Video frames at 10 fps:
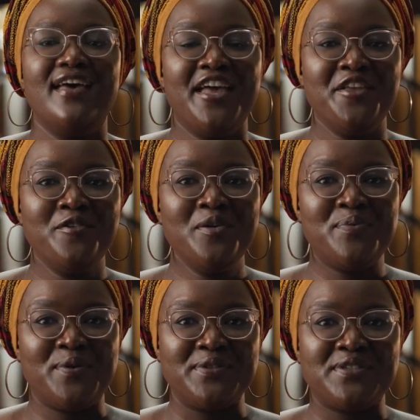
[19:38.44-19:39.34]
Annual
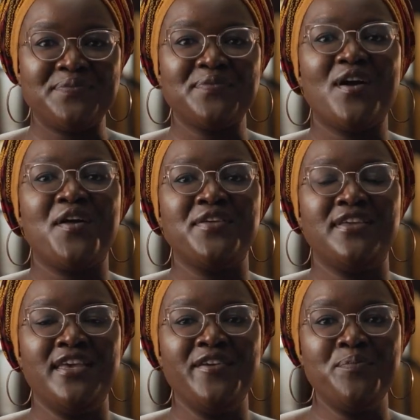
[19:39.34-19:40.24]
reports are the
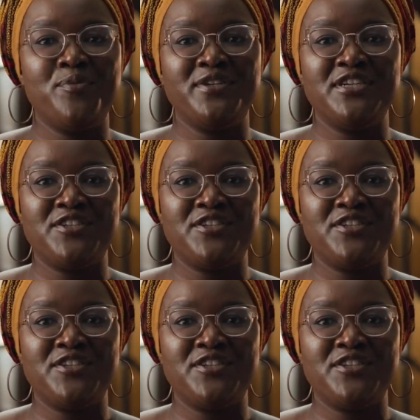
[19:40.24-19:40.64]
key reporting